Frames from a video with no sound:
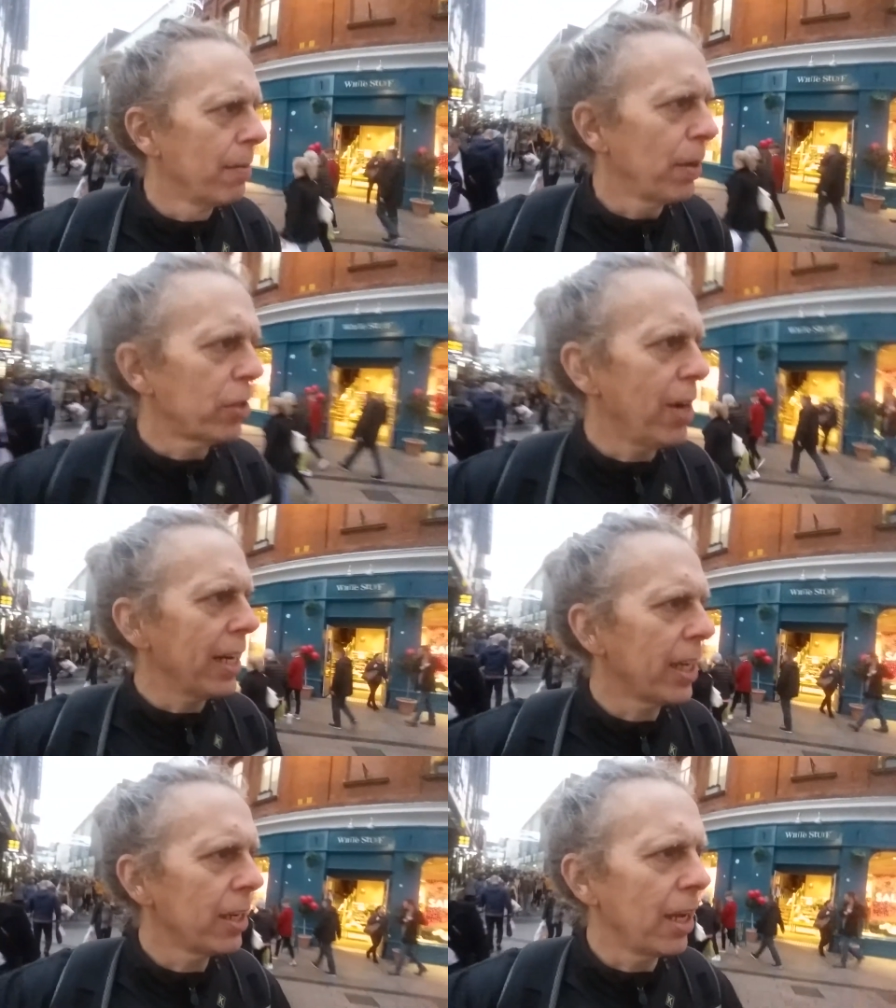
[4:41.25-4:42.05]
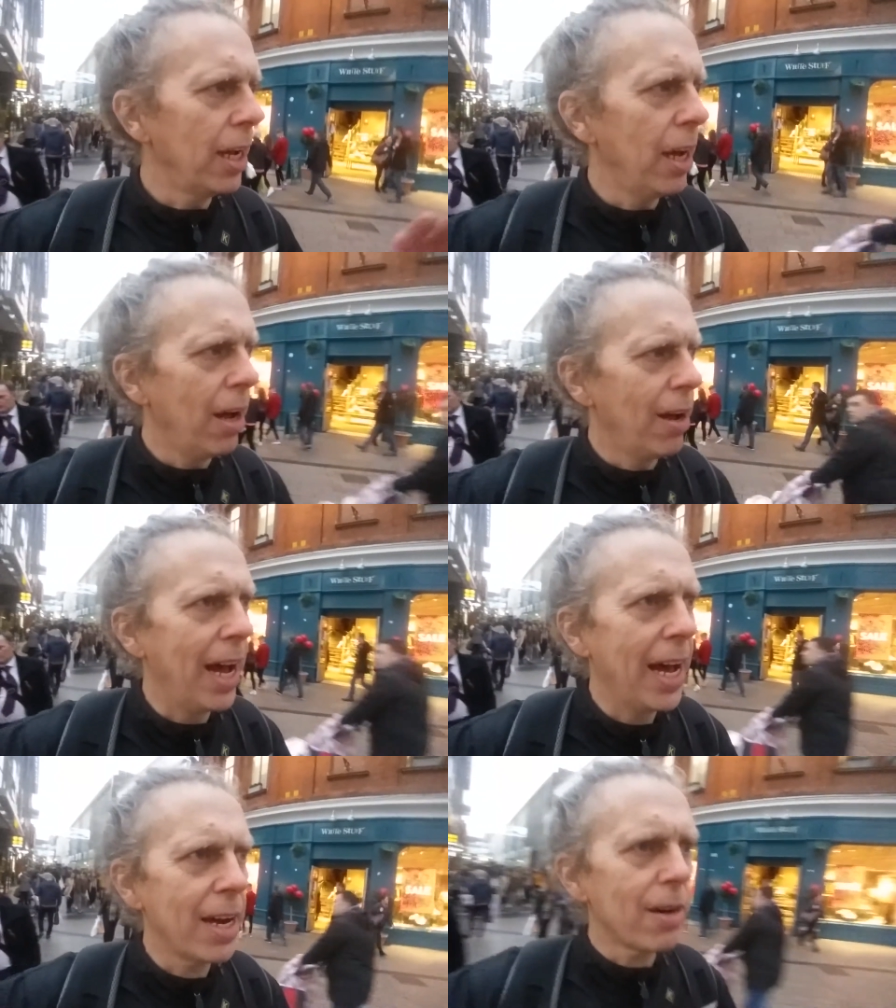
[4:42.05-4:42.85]
I'll try to get a
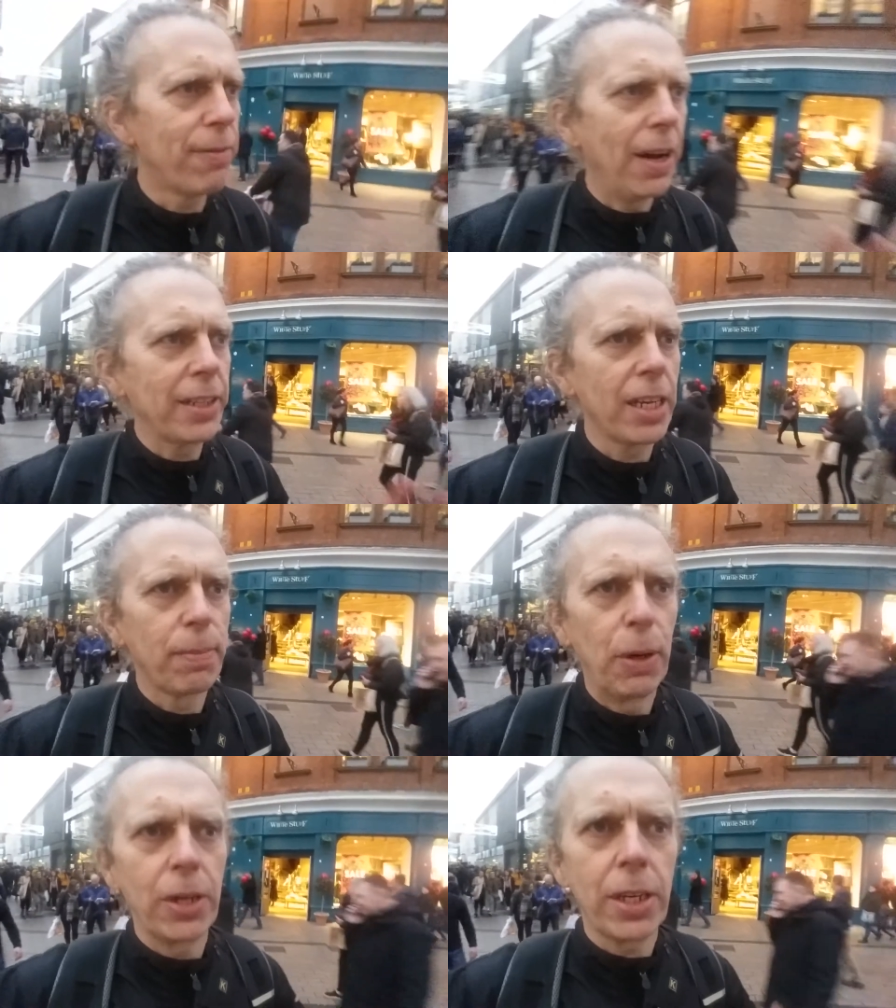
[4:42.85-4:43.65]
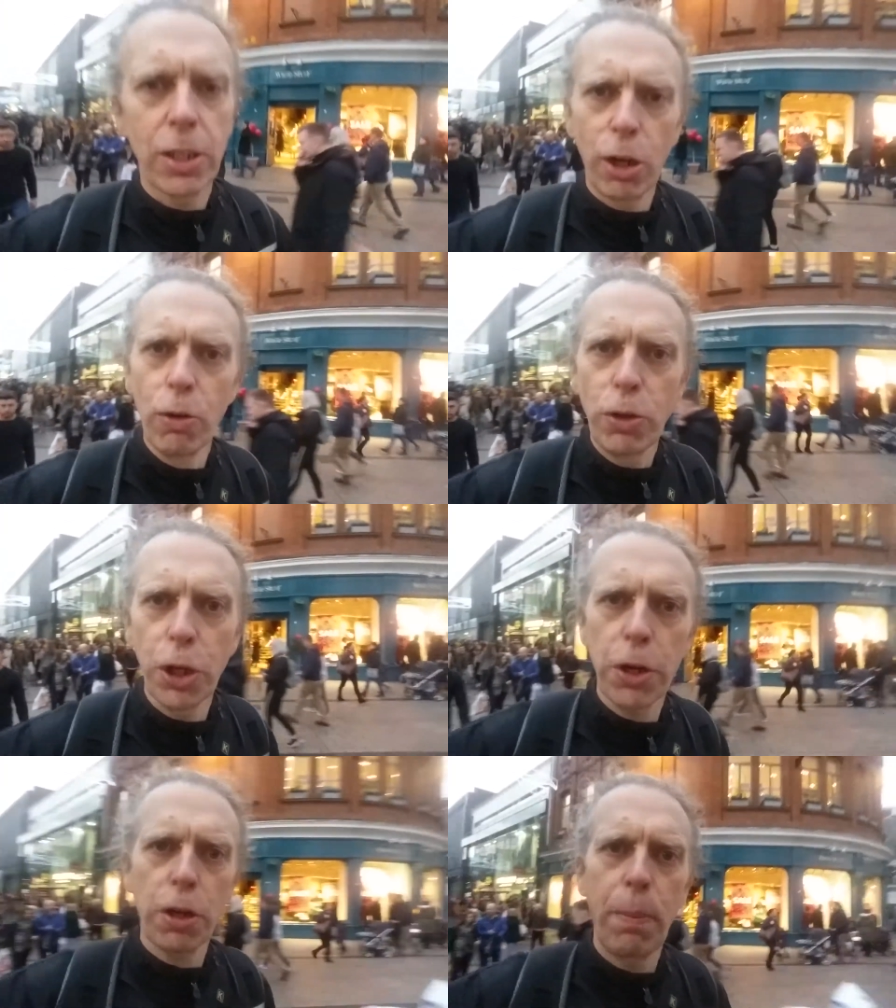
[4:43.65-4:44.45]
higher vantage point, slow
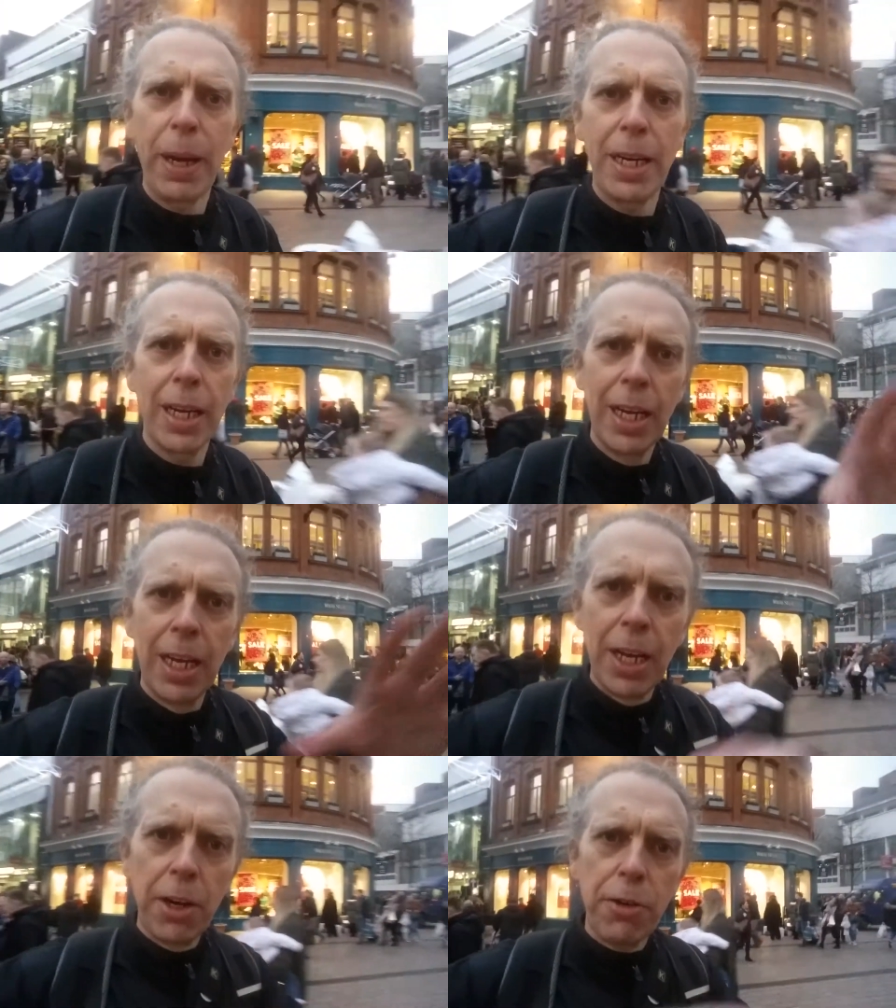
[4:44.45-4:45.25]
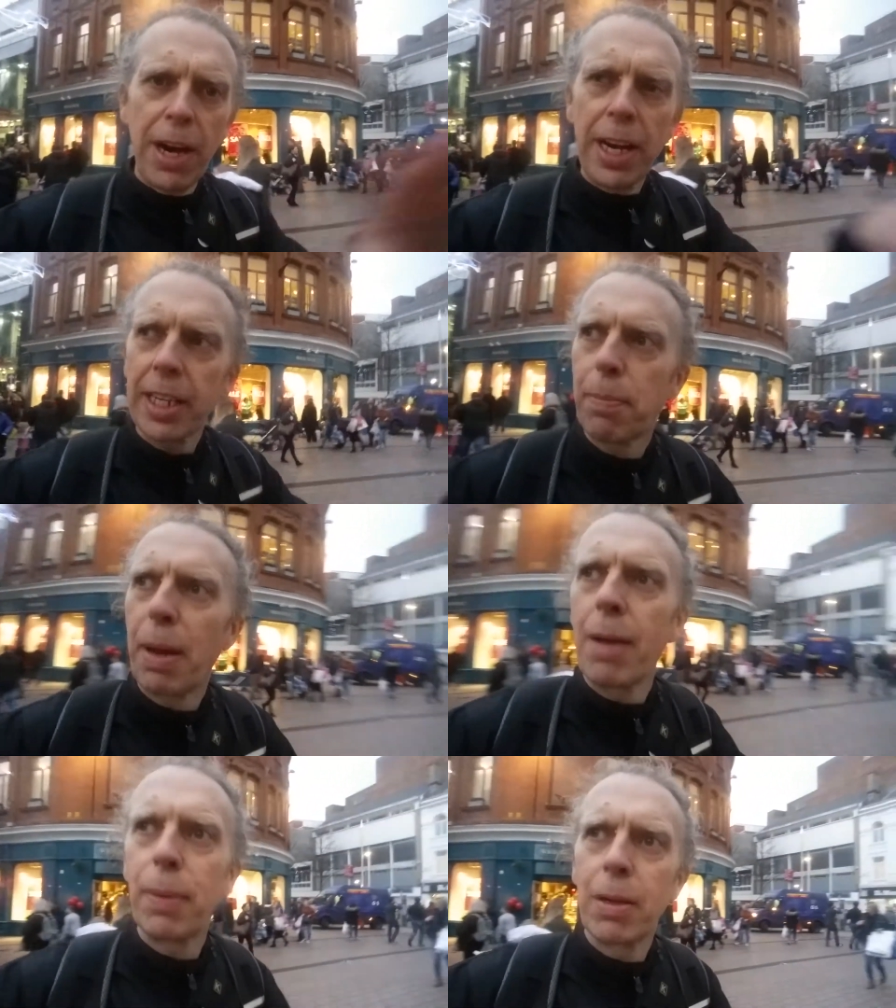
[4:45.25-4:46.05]
shutter speed, try to get the
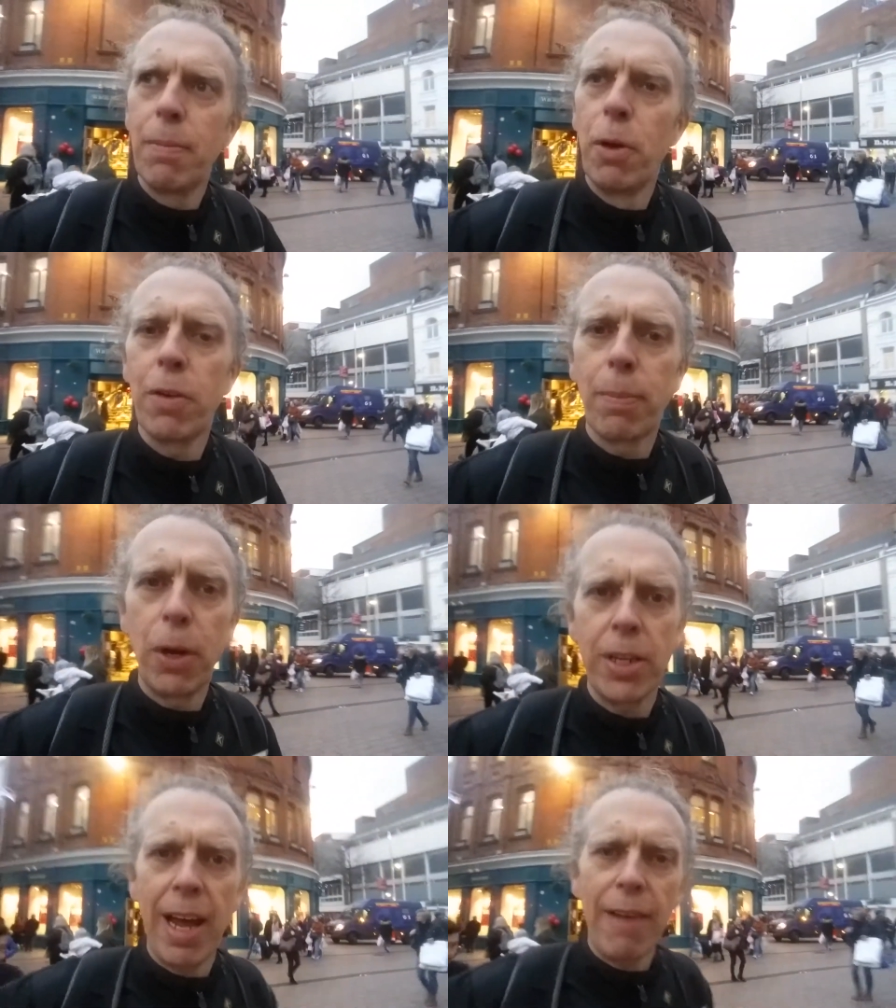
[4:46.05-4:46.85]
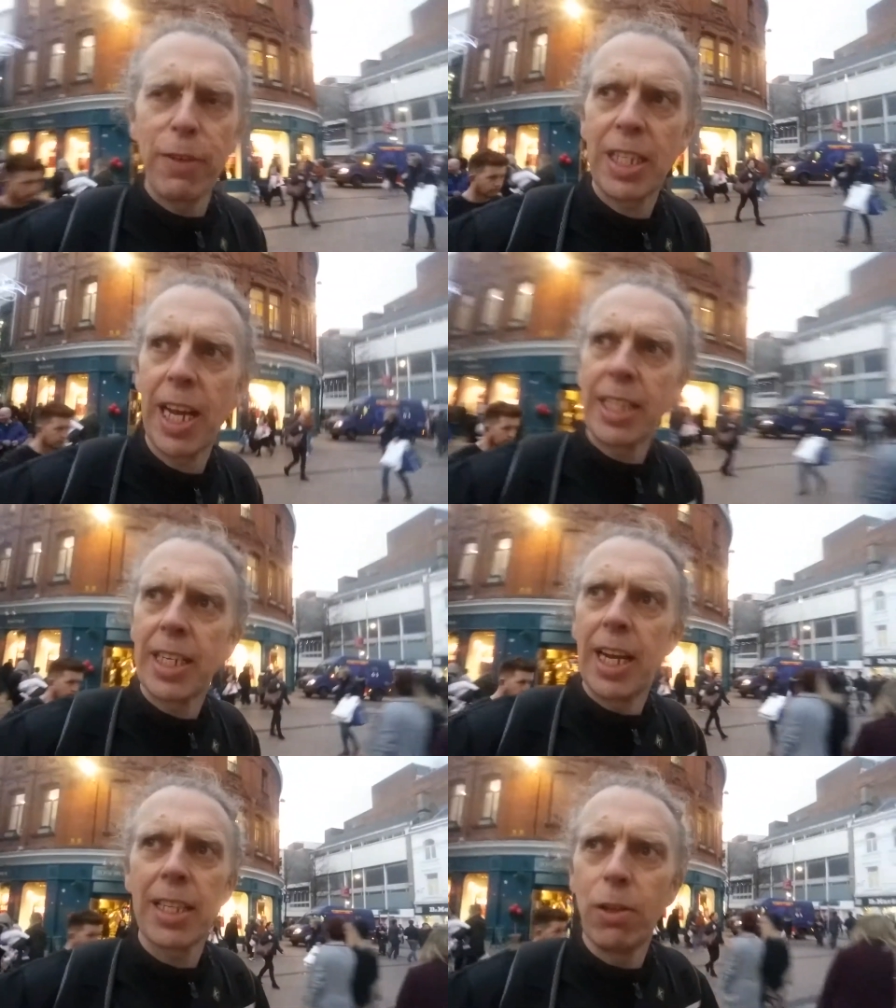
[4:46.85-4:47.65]
people moving about and
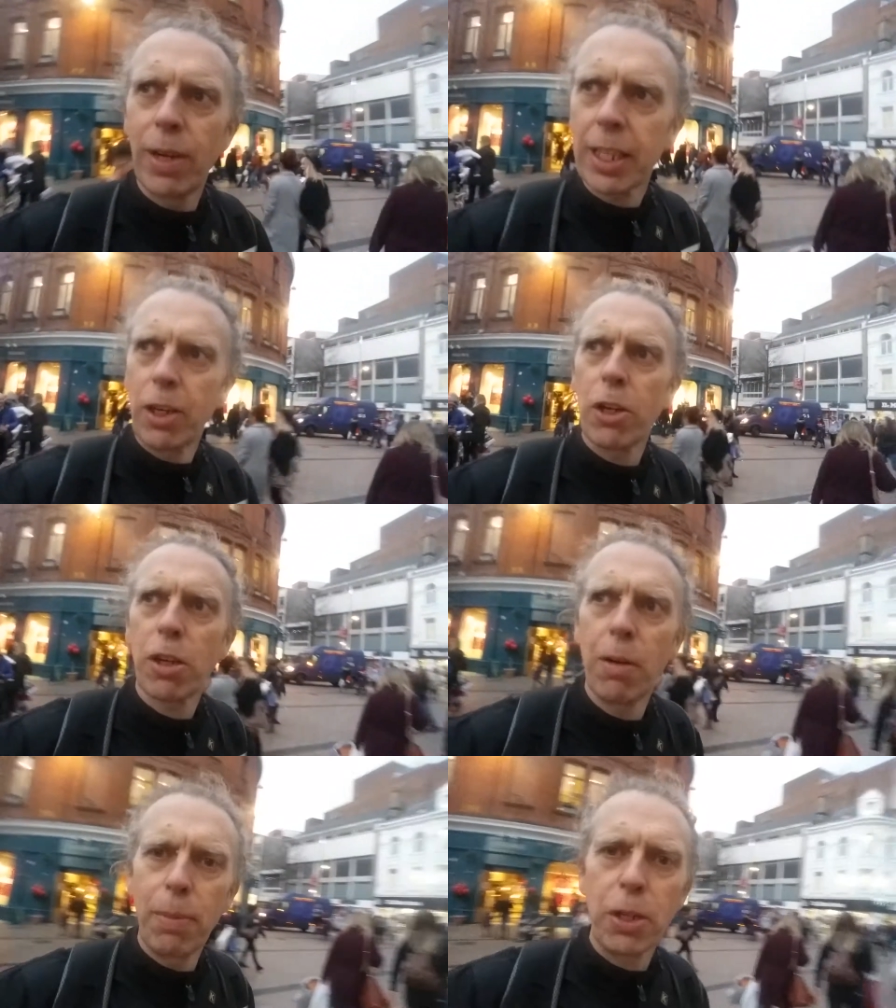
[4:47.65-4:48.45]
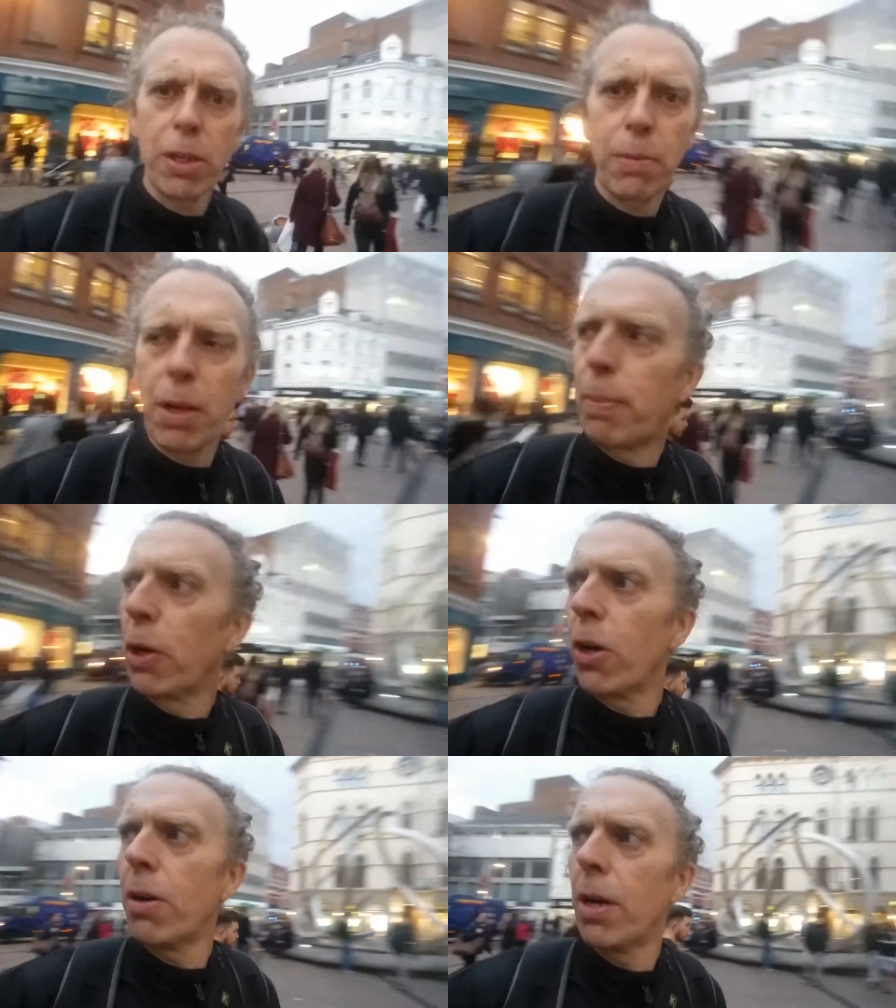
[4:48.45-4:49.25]
emphasising that, you know, like the hustle and bustle with a
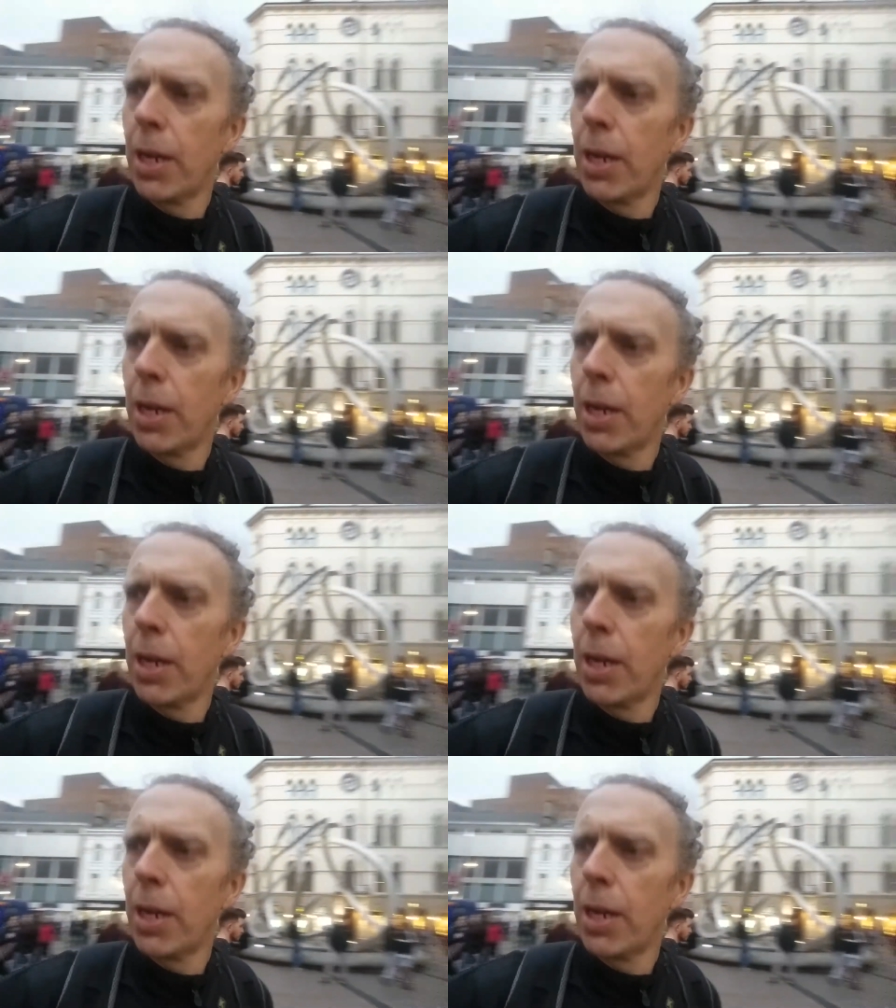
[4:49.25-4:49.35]
blur,